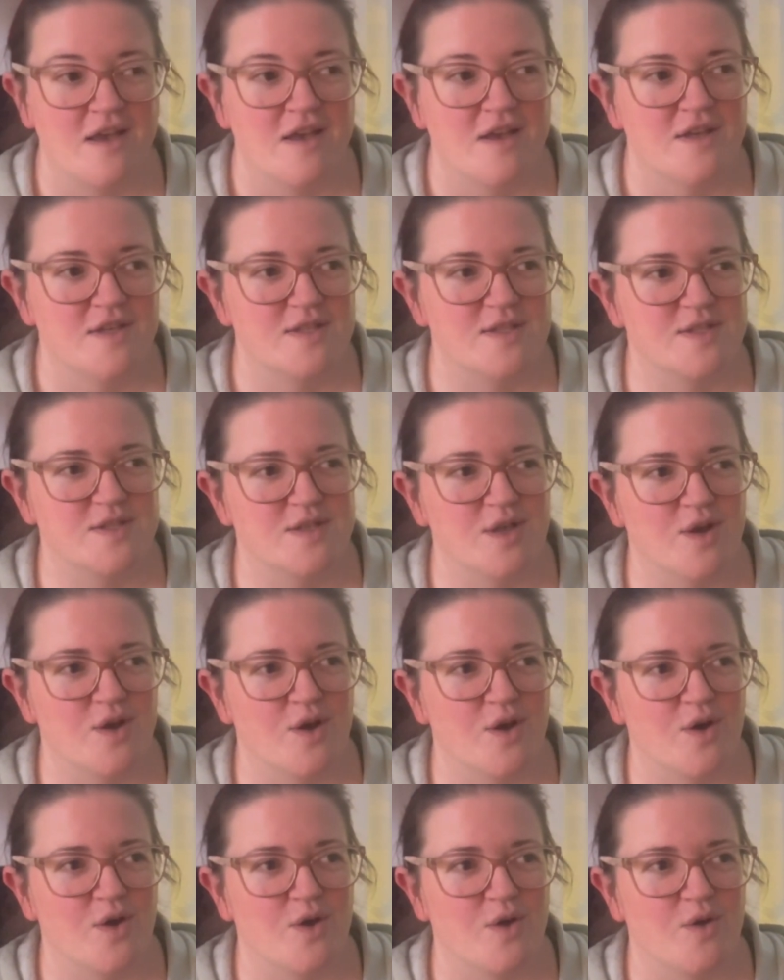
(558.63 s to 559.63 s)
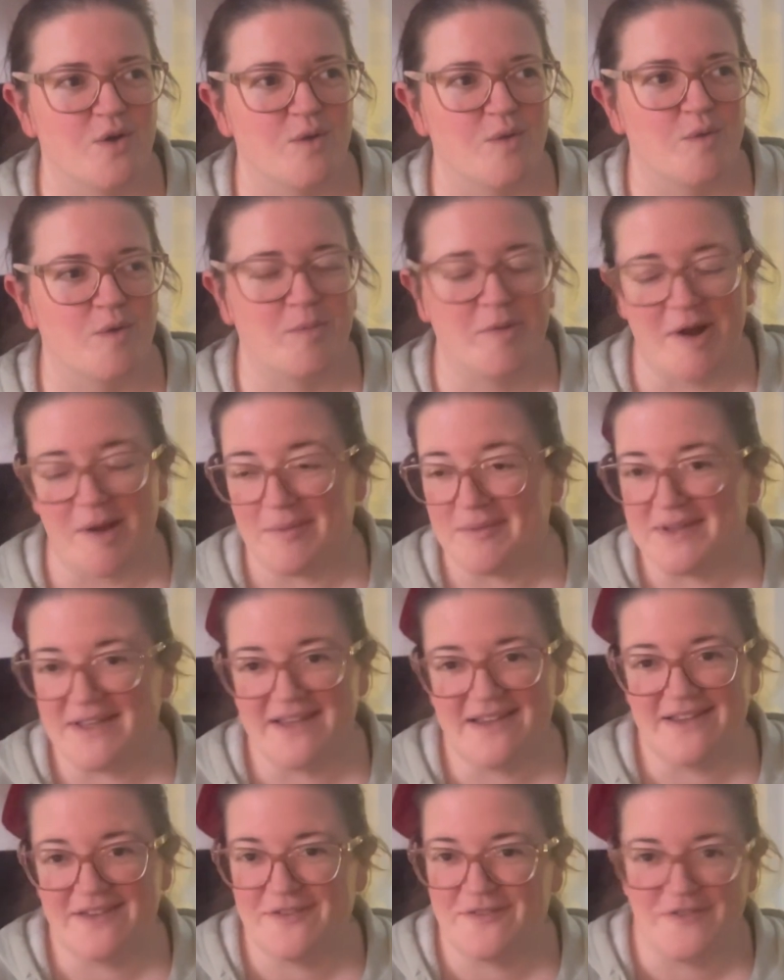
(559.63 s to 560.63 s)
So we'll
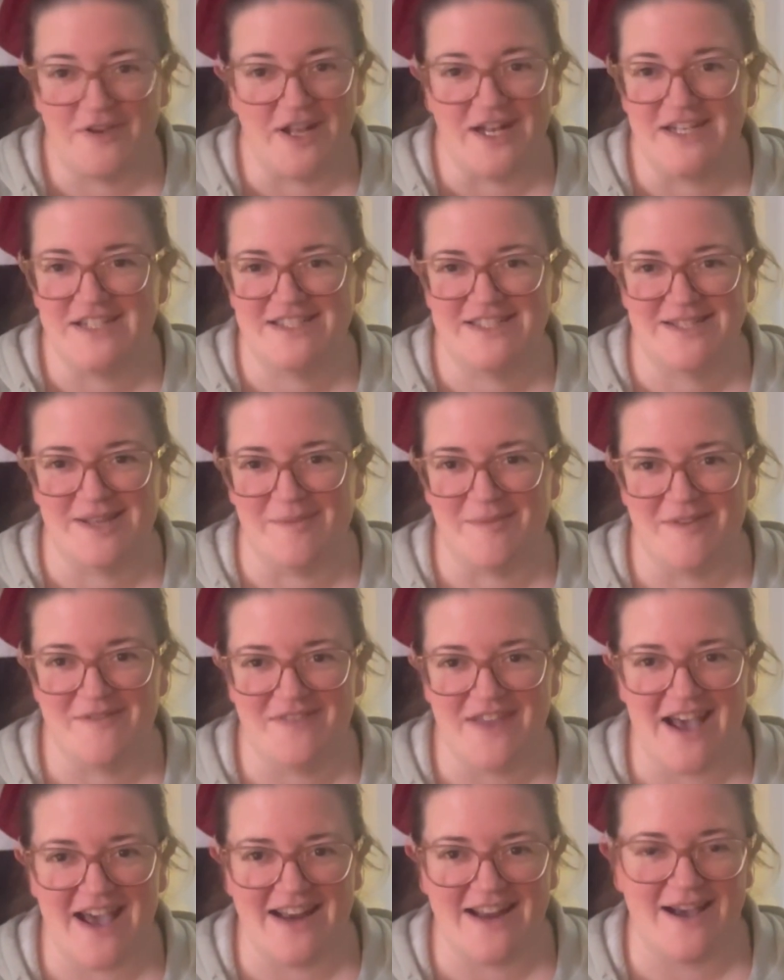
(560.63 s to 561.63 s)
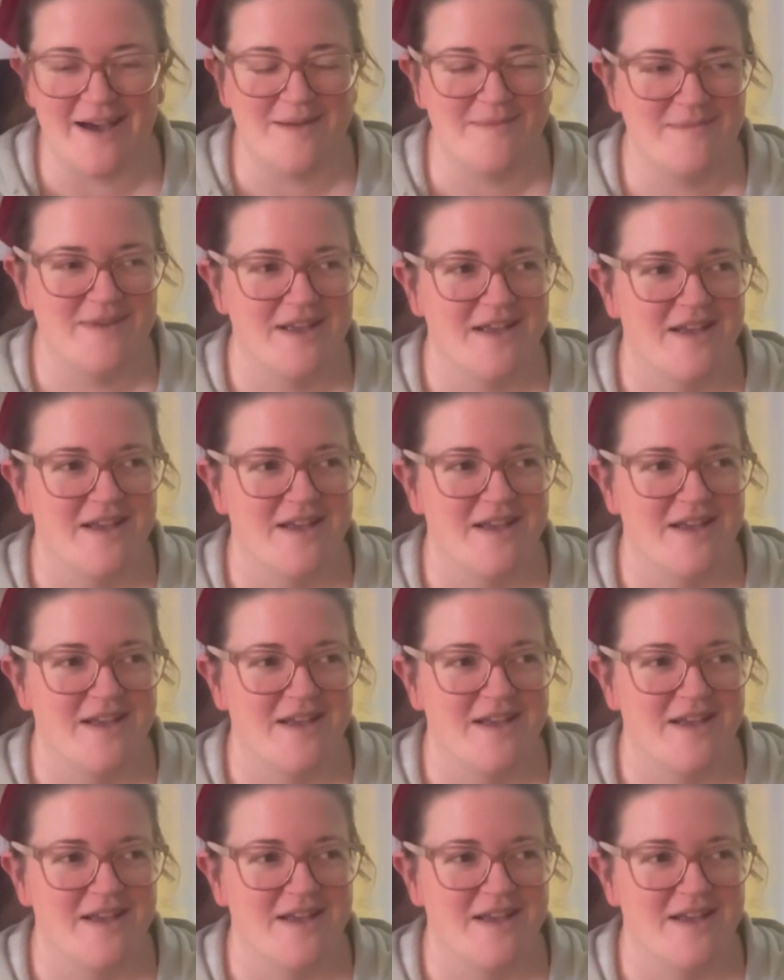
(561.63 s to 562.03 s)
probably finish some of that up.